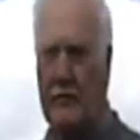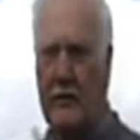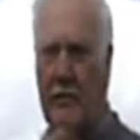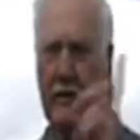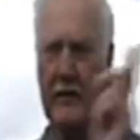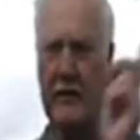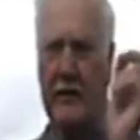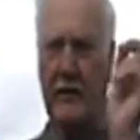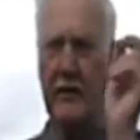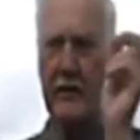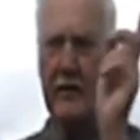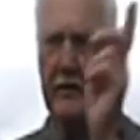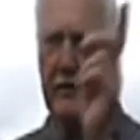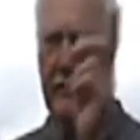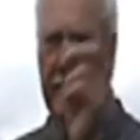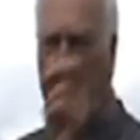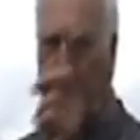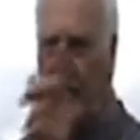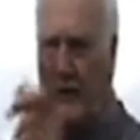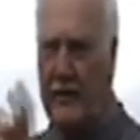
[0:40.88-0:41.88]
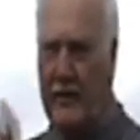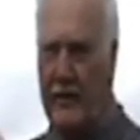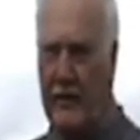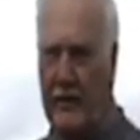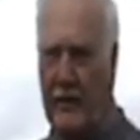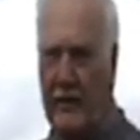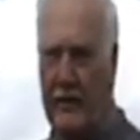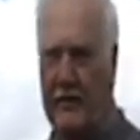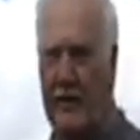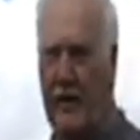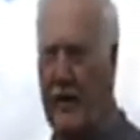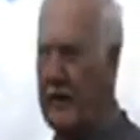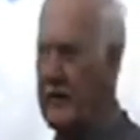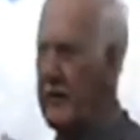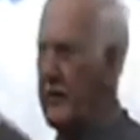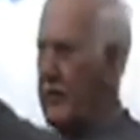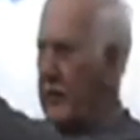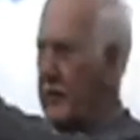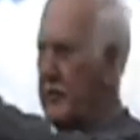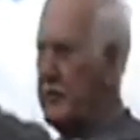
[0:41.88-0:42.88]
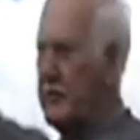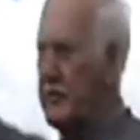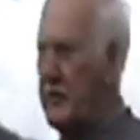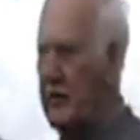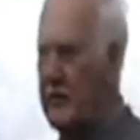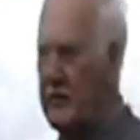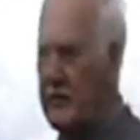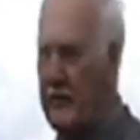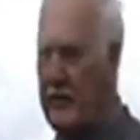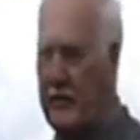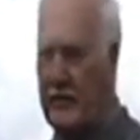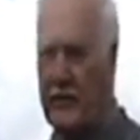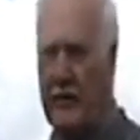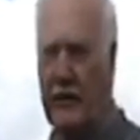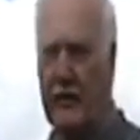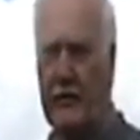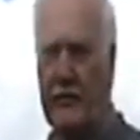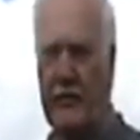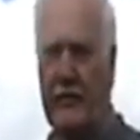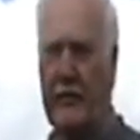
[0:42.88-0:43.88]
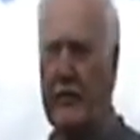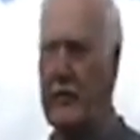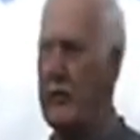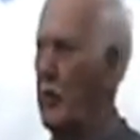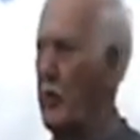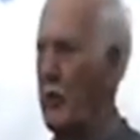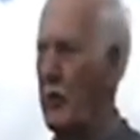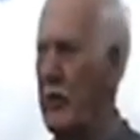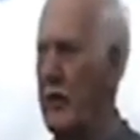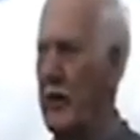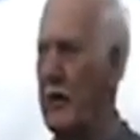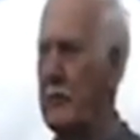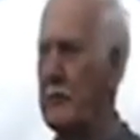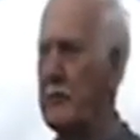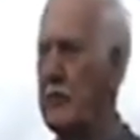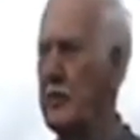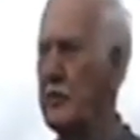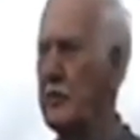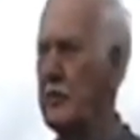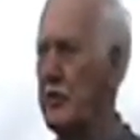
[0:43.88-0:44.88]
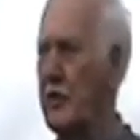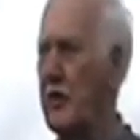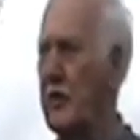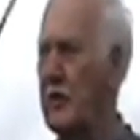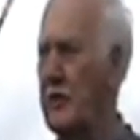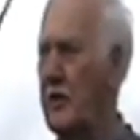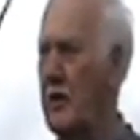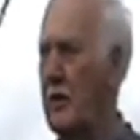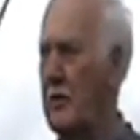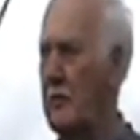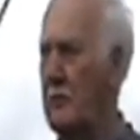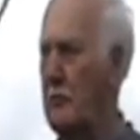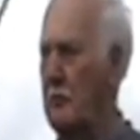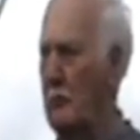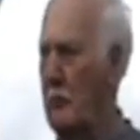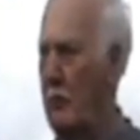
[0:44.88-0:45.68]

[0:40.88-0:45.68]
trying to get it to fade into the target this side, trying to get it fade, not them, just straight up,